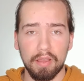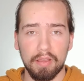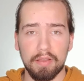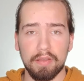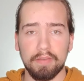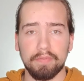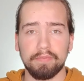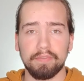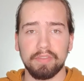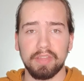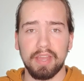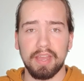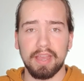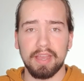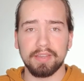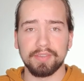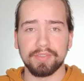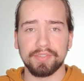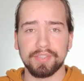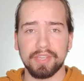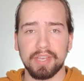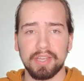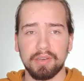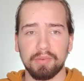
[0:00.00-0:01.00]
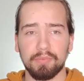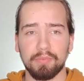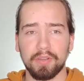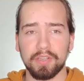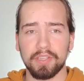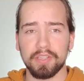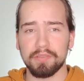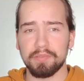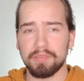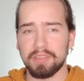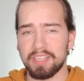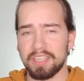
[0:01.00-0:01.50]
of the headset, what
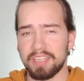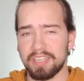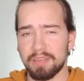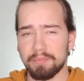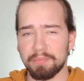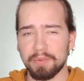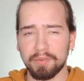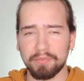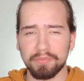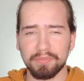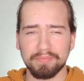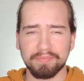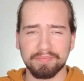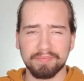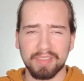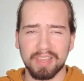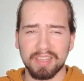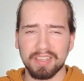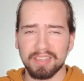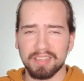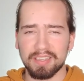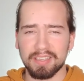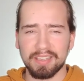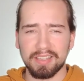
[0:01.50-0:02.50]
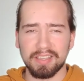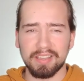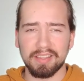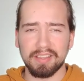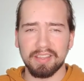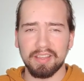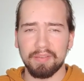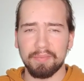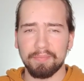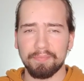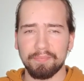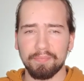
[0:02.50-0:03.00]
you think about
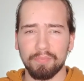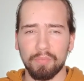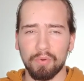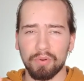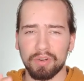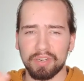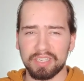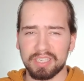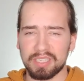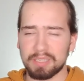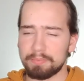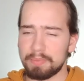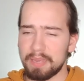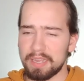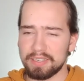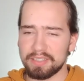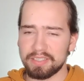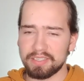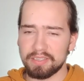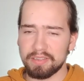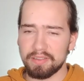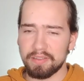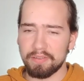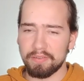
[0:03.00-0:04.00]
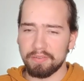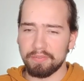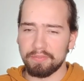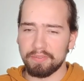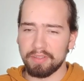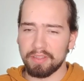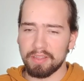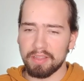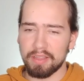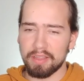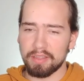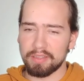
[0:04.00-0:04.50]
the more expensive
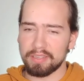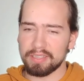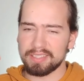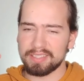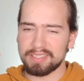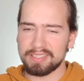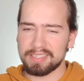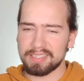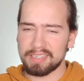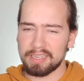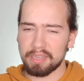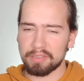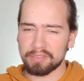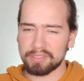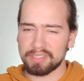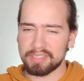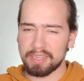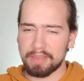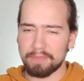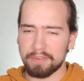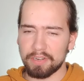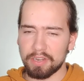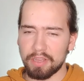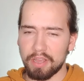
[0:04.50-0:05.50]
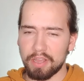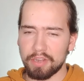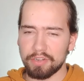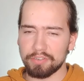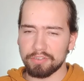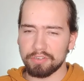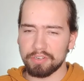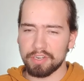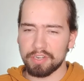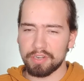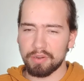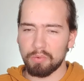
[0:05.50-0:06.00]
Stealth
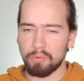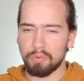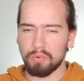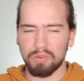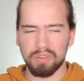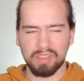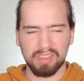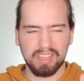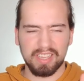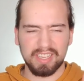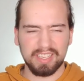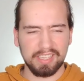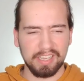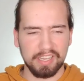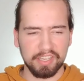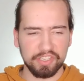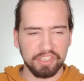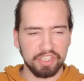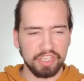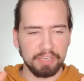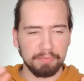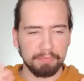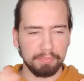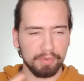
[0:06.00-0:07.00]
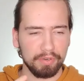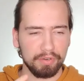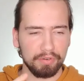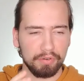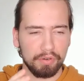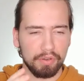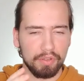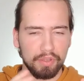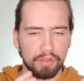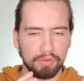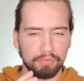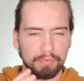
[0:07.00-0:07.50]
700 or like a
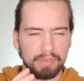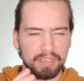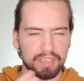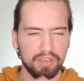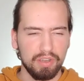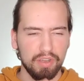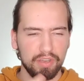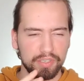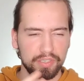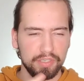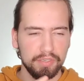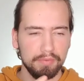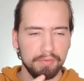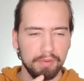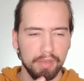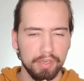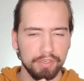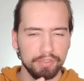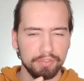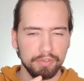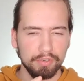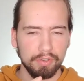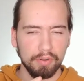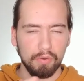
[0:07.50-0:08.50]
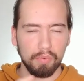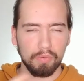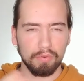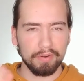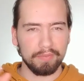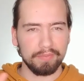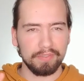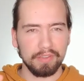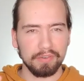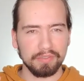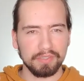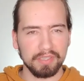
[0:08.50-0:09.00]
cheaper Recon 200, or
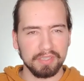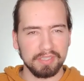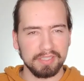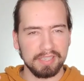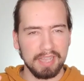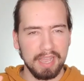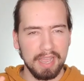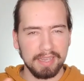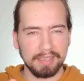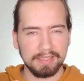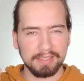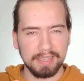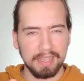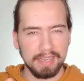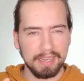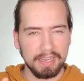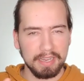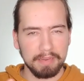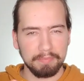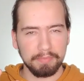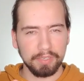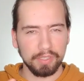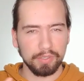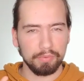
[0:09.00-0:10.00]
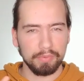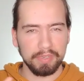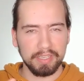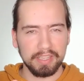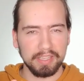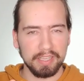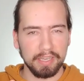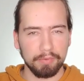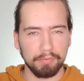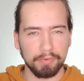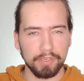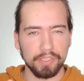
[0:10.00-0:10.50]
if there's a headset in between
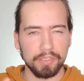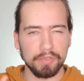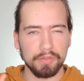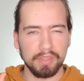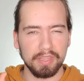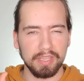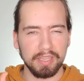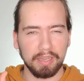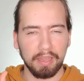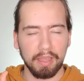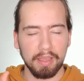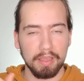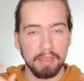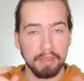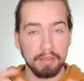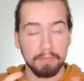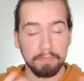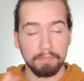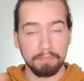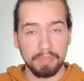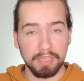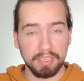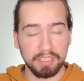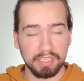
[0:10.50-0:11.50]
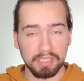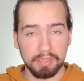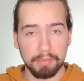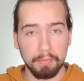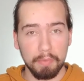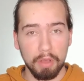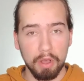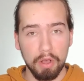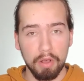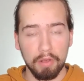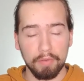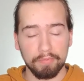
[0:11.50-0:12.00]
there which you think beats
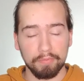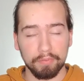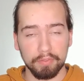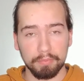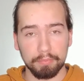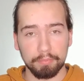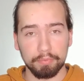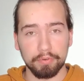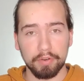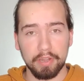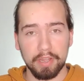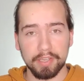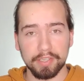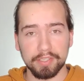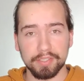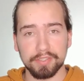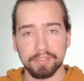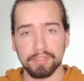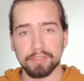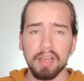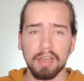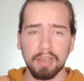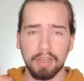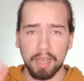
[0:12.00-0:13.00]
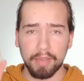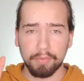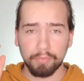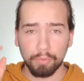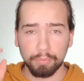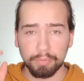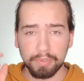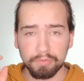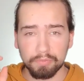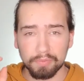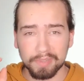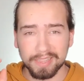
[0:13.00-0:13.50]
them all for the price. I
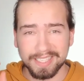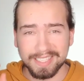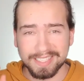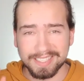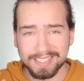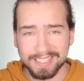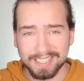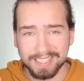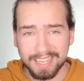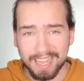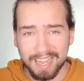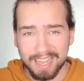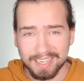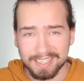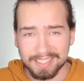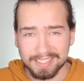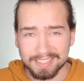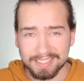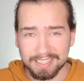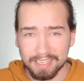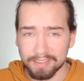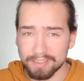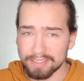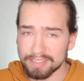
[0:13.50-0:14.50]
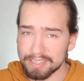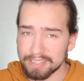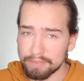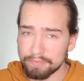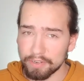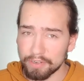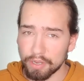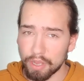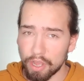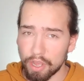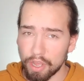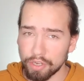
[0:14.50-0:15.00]
will be releasing a Stealth
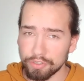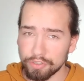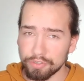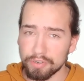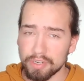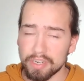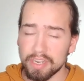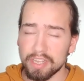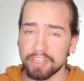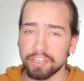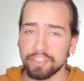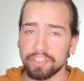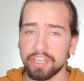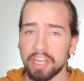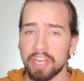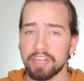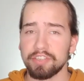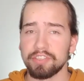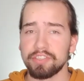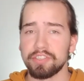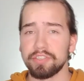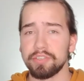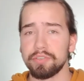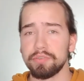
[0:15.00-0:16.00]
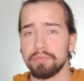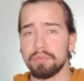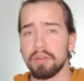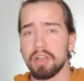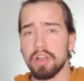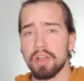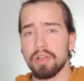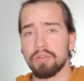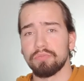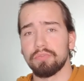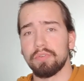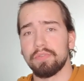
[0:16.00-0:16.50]
700 Gen 2
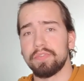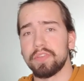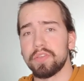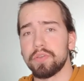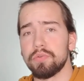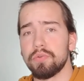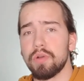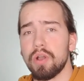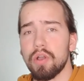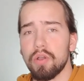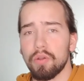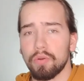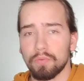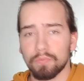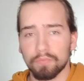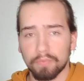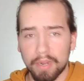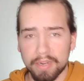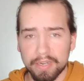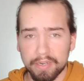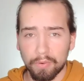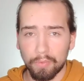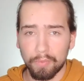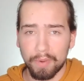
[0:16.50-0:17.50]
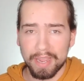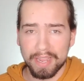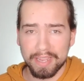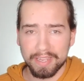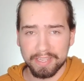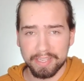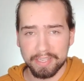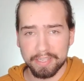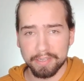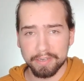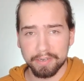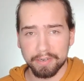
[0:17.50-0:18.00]
review right away
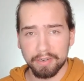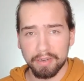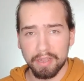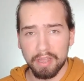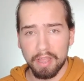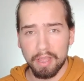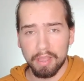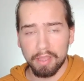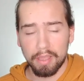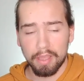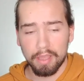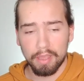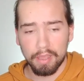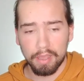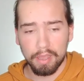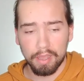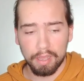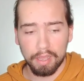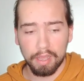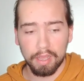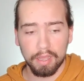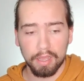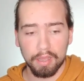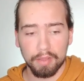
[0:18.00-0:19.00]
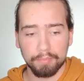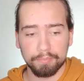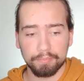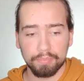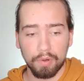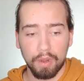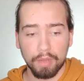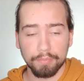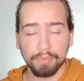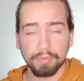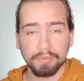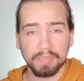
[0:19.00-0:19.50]
here.
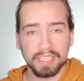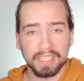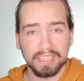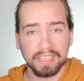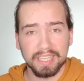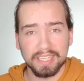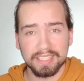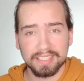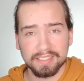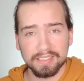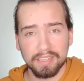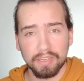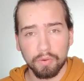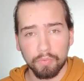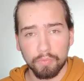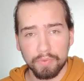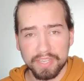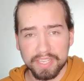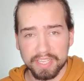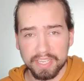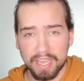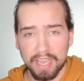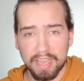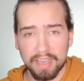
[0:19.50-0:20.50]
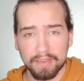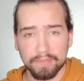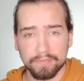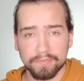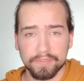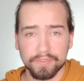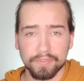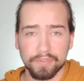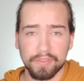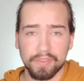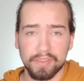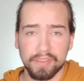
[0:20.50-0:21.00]
Probably less than a week
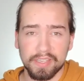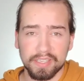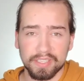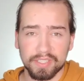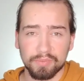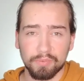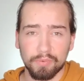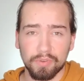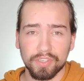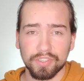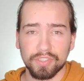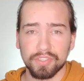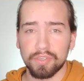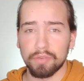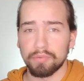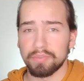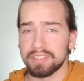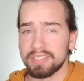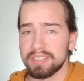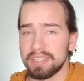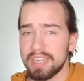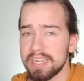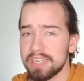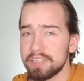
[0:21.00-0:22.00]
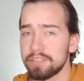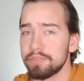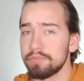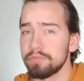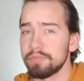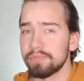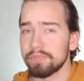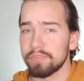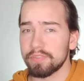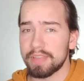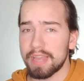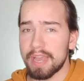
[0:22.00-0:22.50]
after this one, so stay
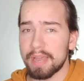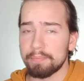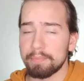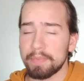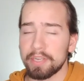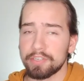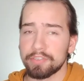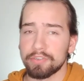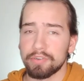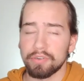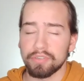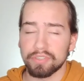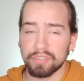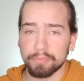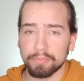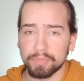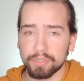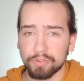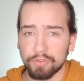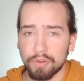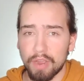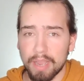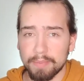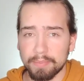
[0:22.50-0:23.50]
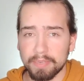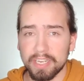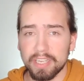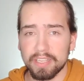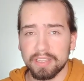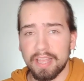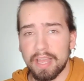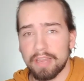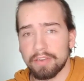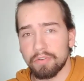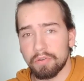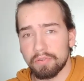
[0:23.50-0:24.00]
tuned for that. Make sure to subscribe and hit
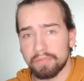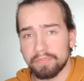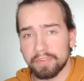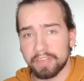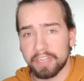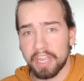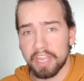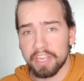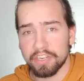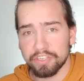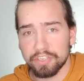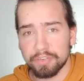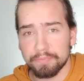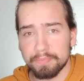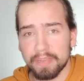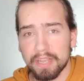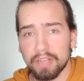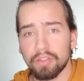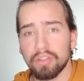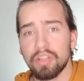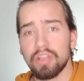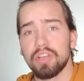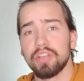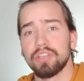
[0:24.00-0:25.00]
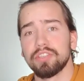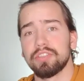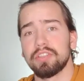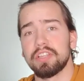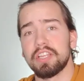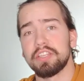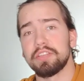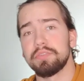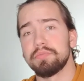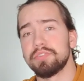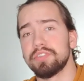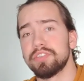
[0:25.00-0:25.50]
that notification bell so
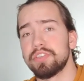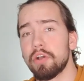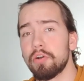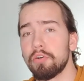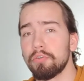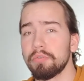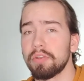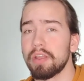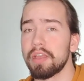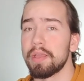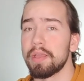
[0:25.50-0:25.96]
that you don't